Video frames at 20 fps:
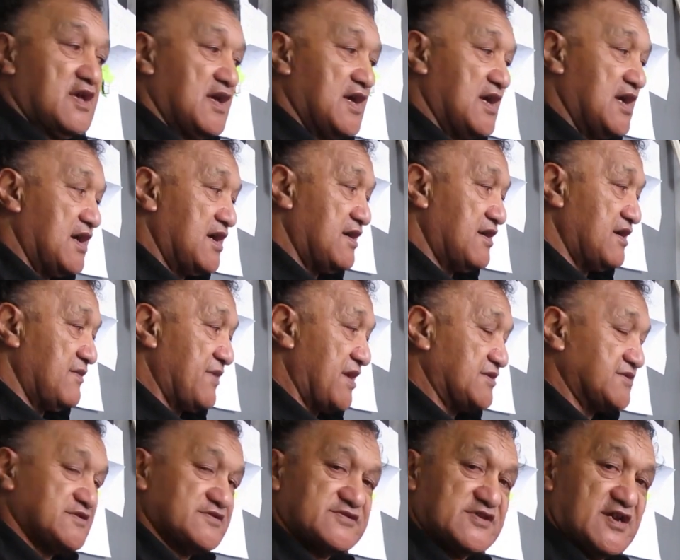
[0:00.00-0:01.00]
are
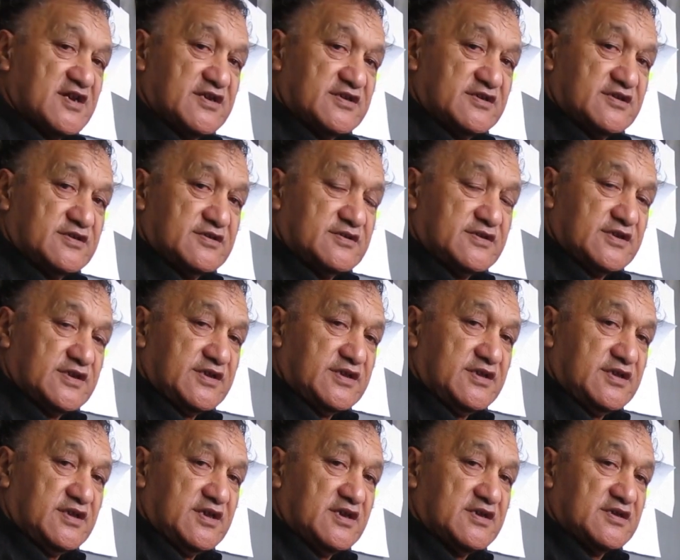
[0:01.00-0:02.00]
about to sign
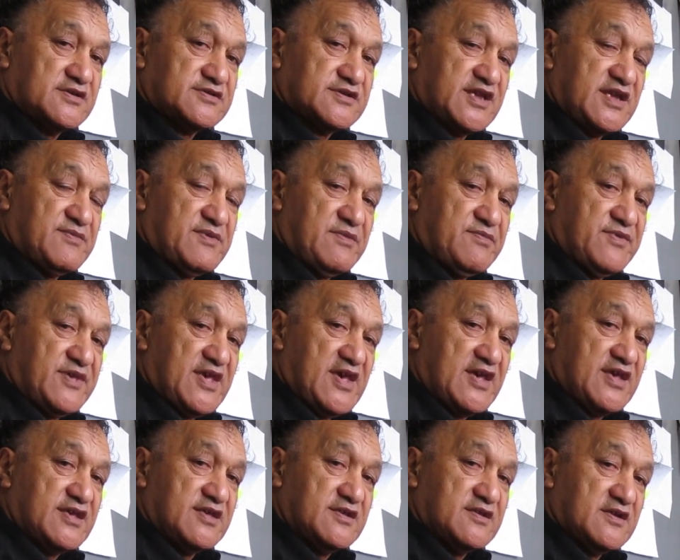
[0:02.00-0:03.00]
the
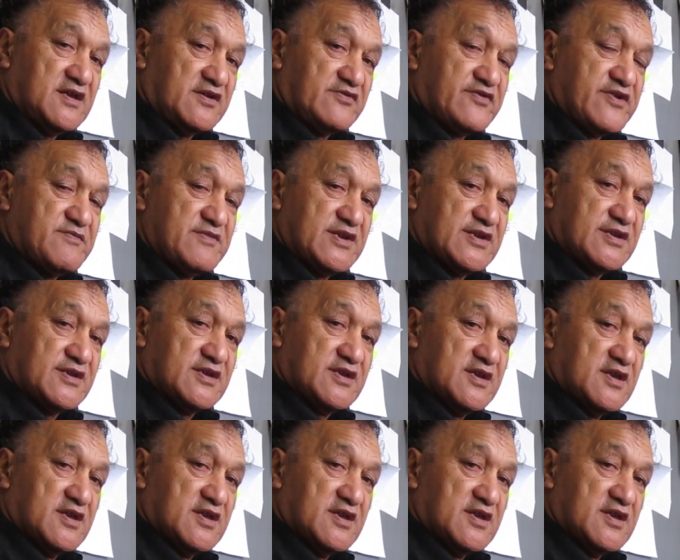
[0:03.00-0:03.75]
TPPA agreement,